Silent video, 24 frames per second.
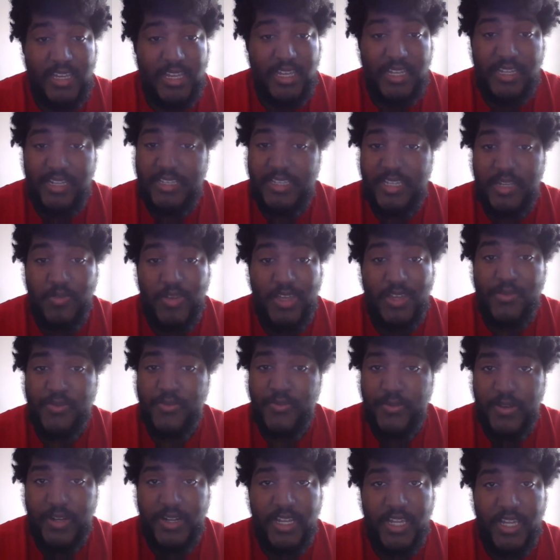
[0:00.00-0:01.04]
And it's going to be a
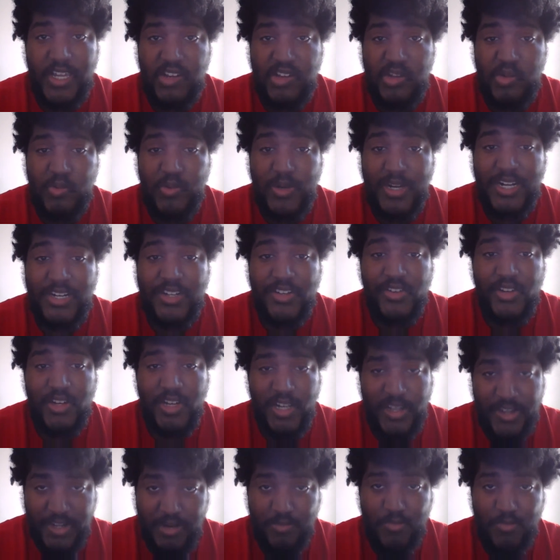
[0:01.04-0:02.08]
fun game to watch.
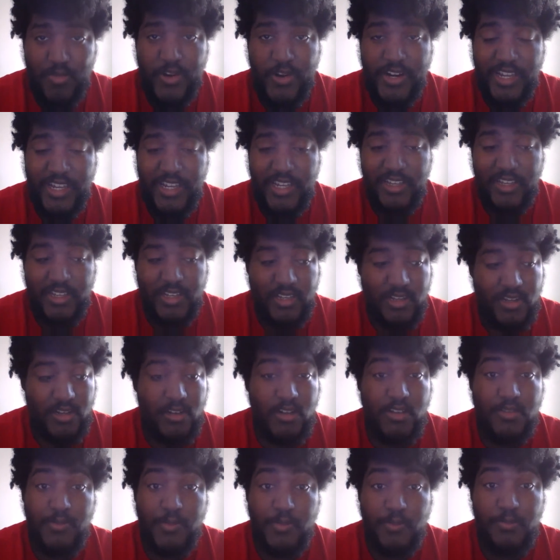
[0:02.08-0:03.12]
I'm ready.
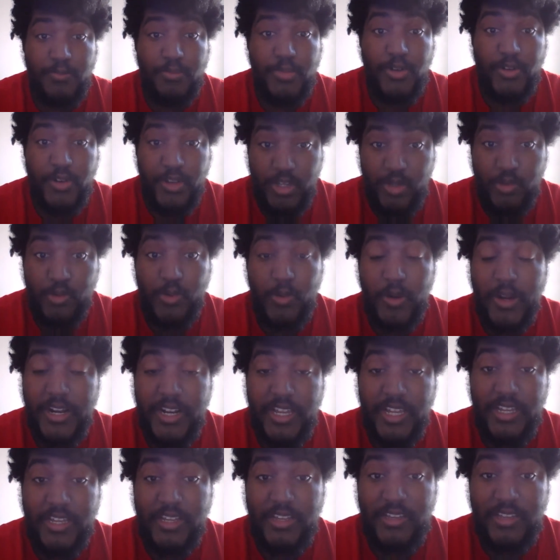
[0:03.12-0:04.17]
But are you
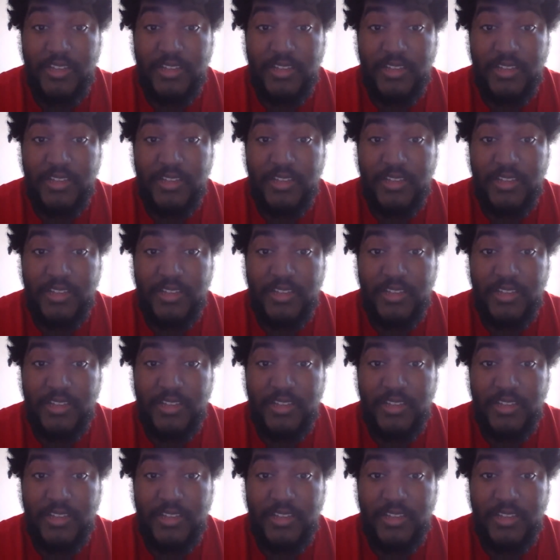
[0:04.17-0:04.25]
ready?